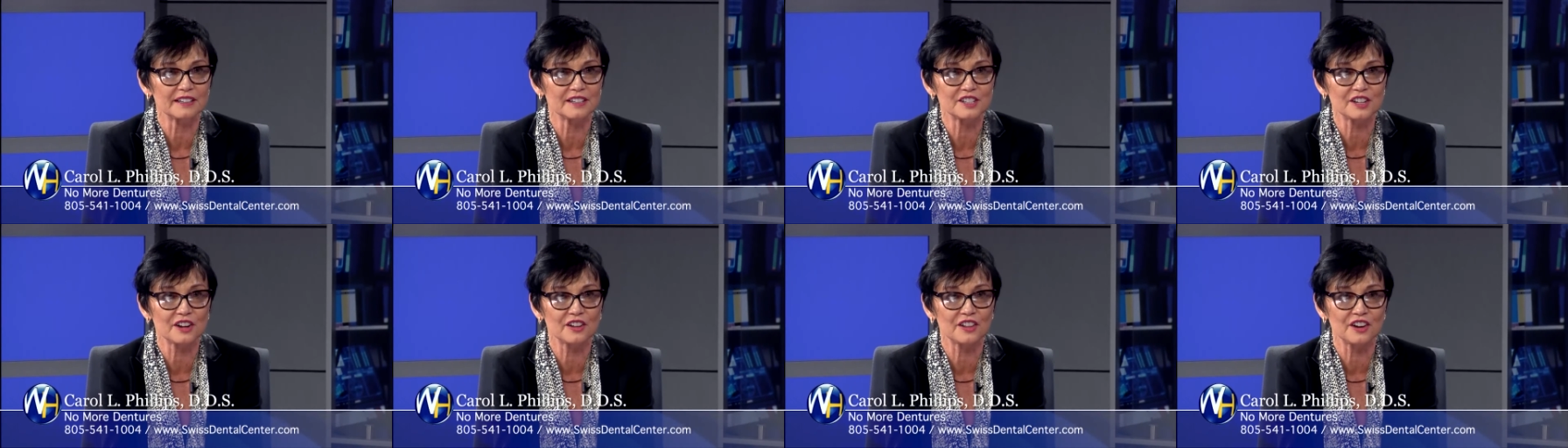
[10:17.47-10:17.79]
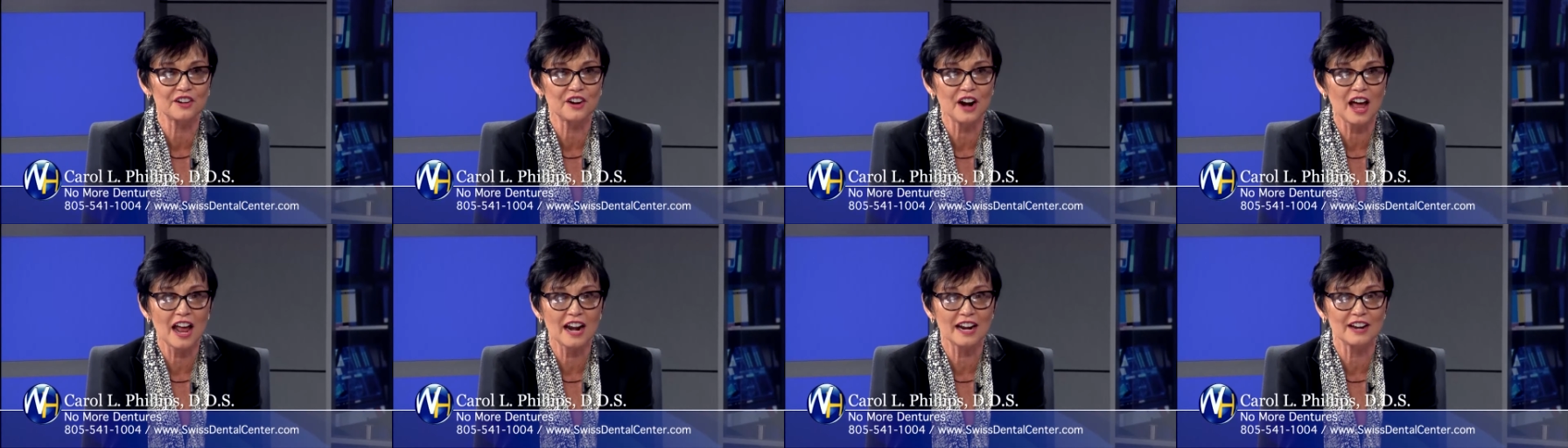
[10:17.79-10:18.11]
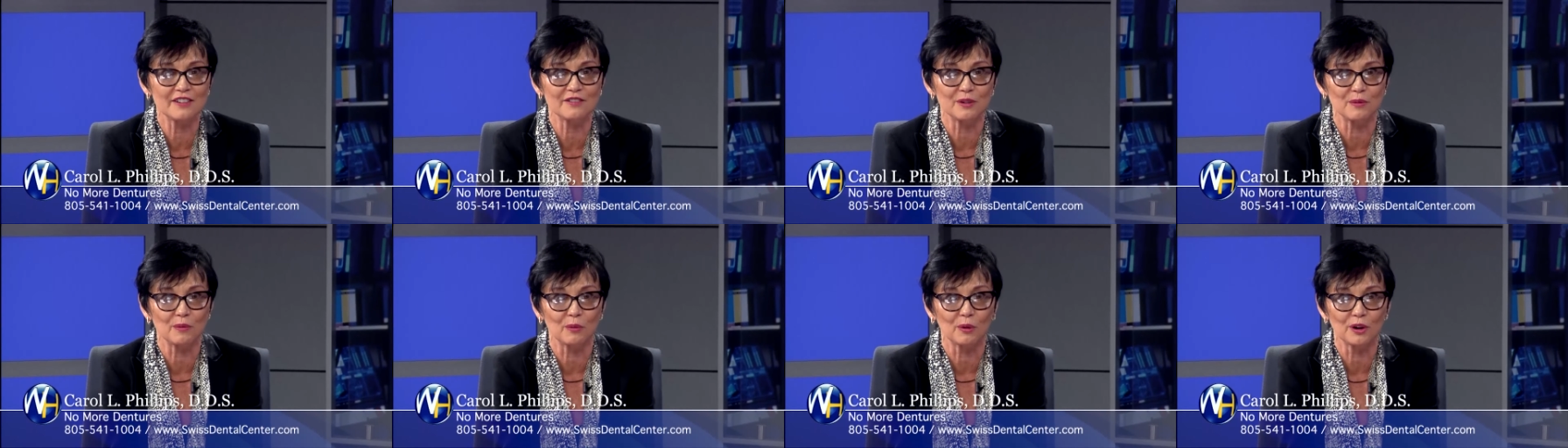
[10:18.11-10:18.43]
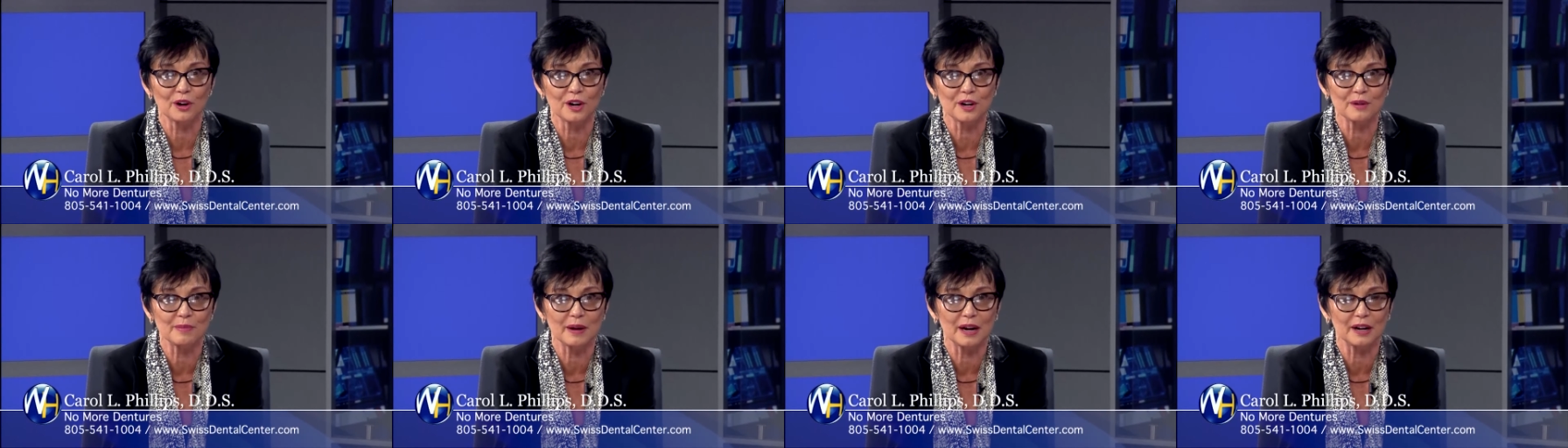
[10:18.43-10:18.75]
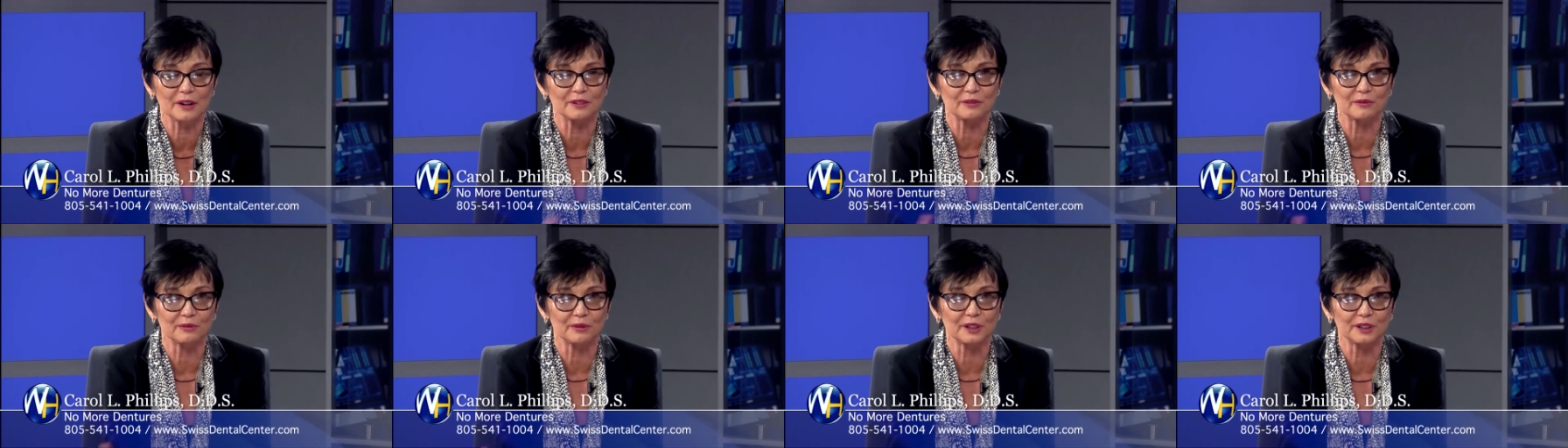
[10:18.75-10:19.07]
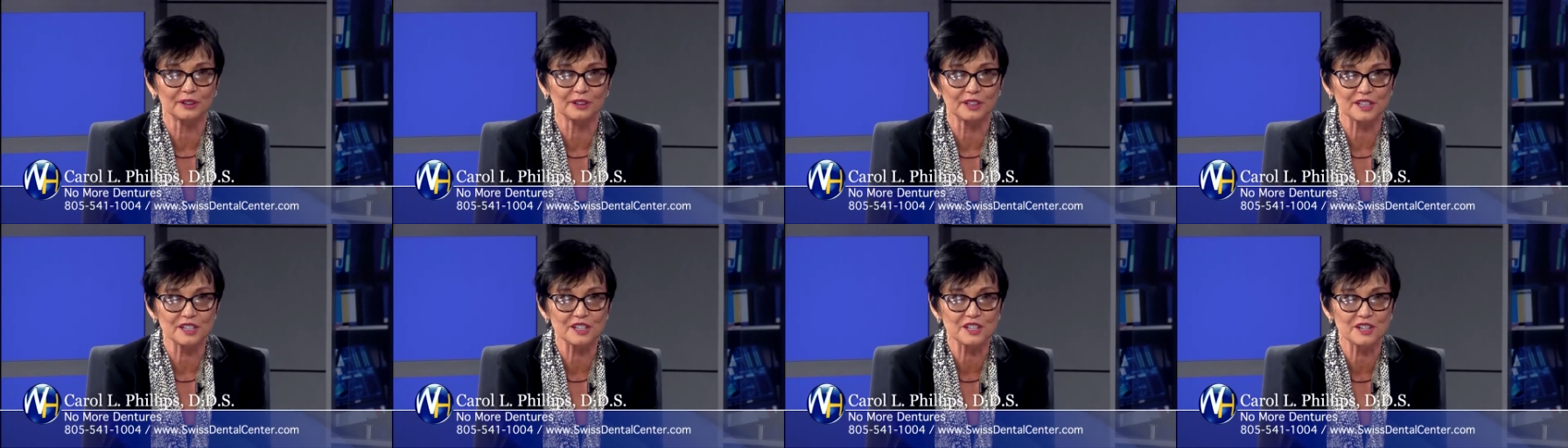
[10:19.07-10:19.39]
So they're not even worried about
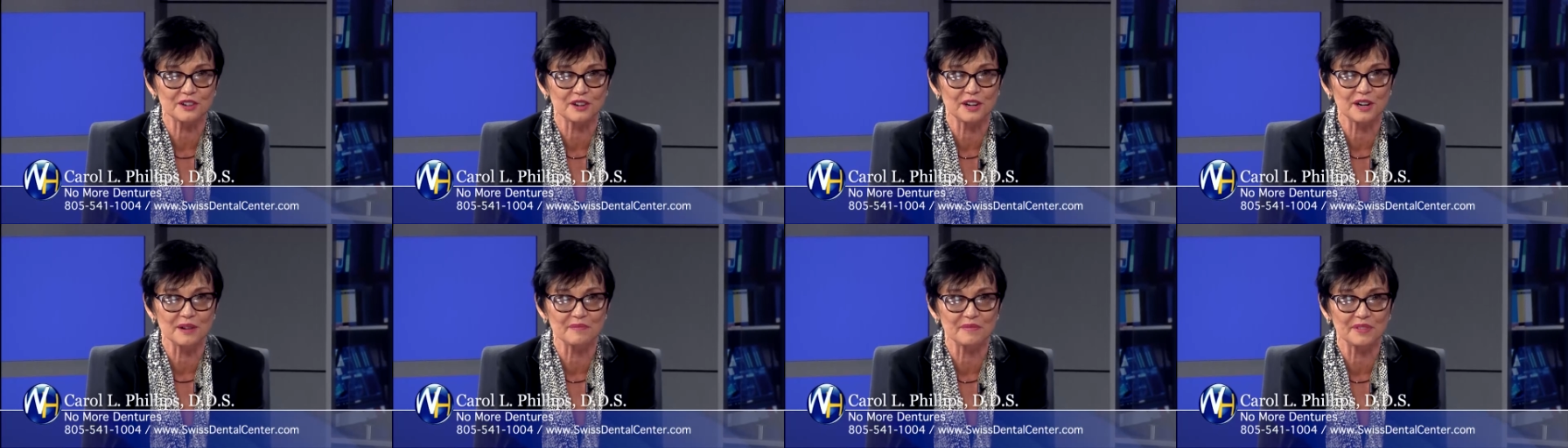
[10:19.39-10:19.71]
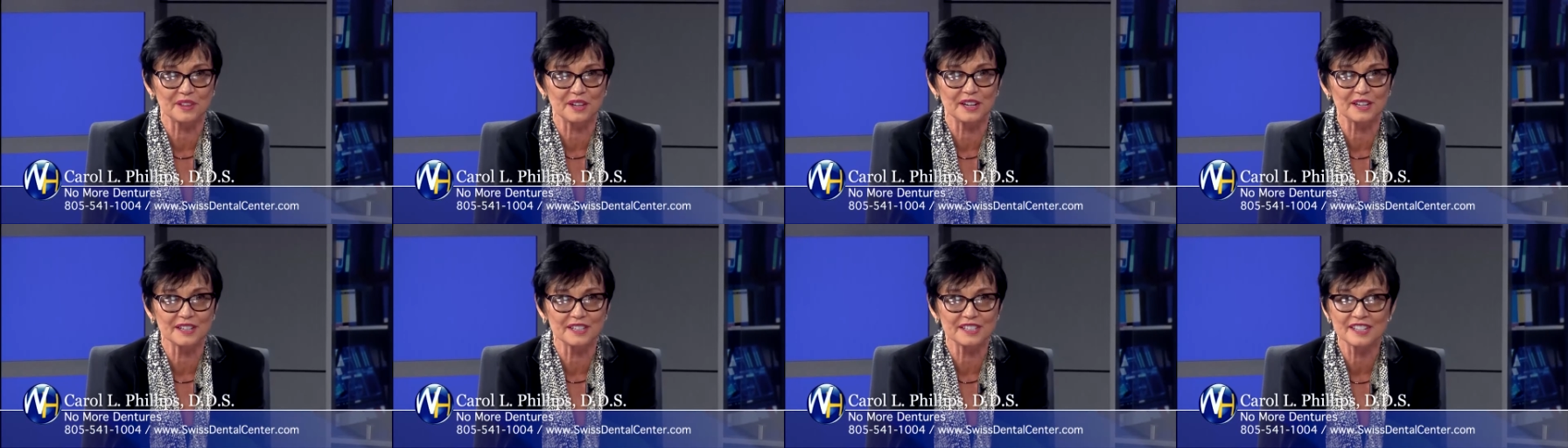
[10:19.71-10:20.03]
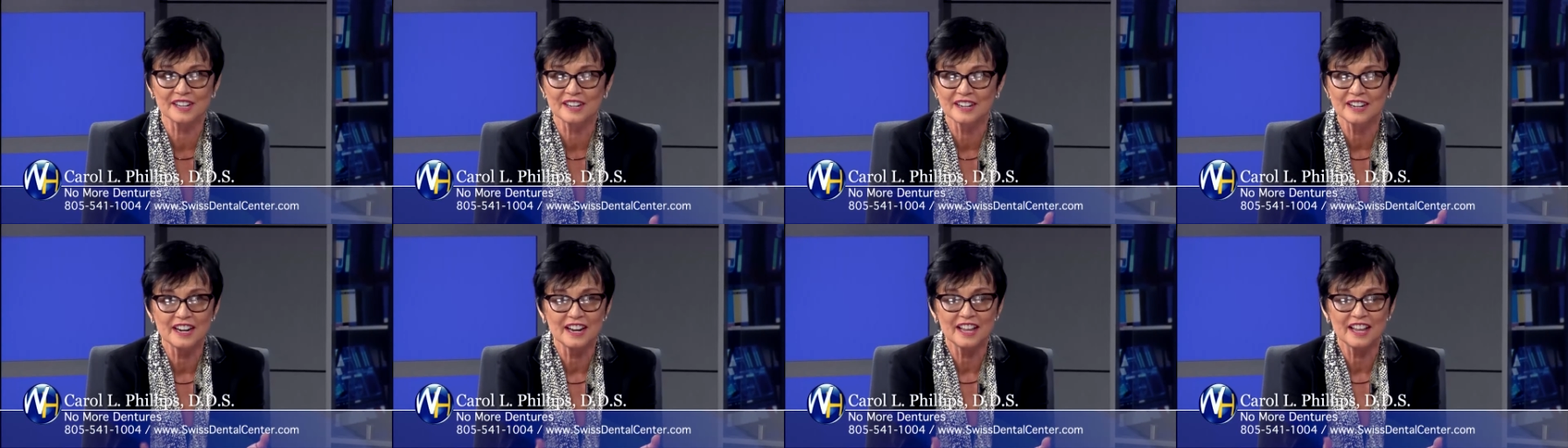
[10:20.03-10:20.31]
real extreme things.